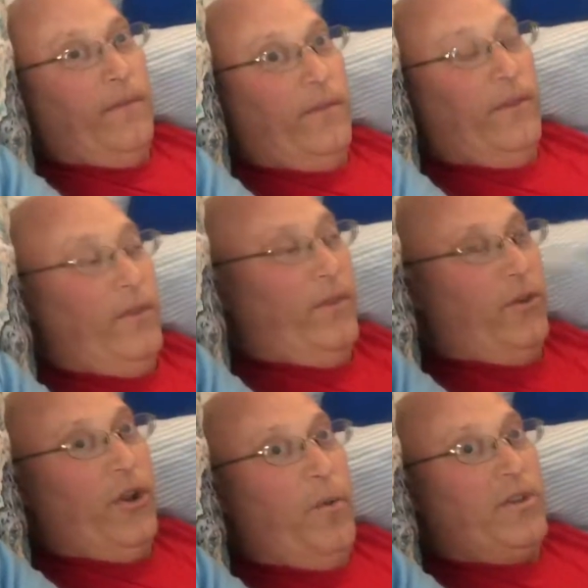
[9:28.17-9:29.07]

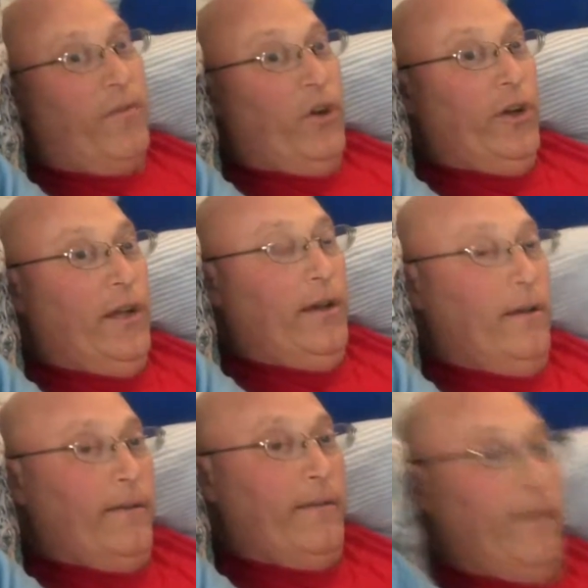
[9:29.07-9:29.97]

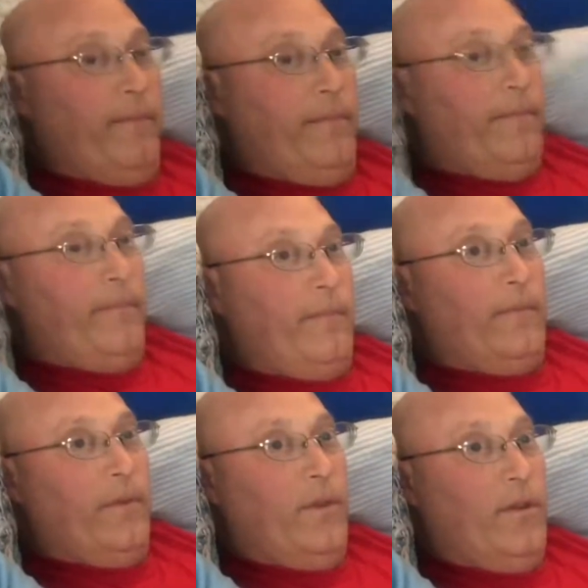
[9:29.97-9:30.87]

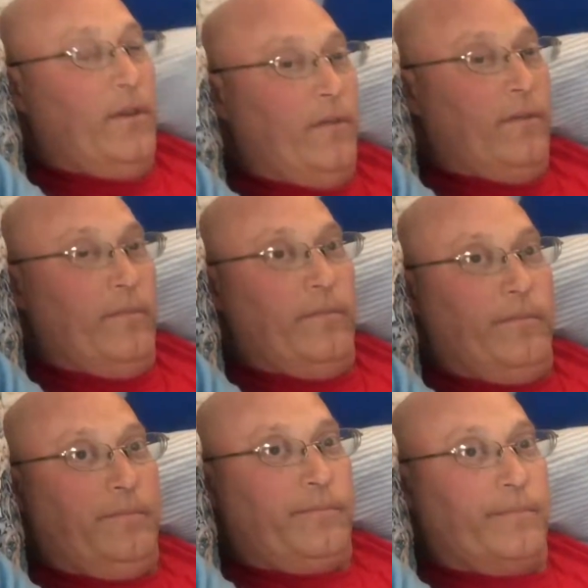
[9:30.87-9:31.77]

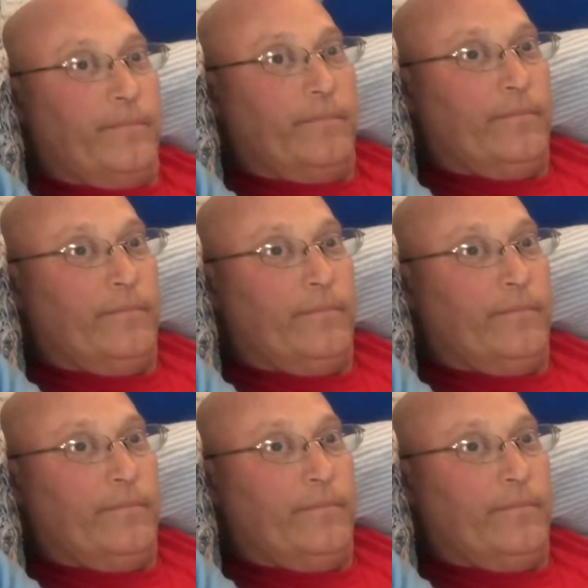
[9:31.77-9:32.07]
The person shown says nothing.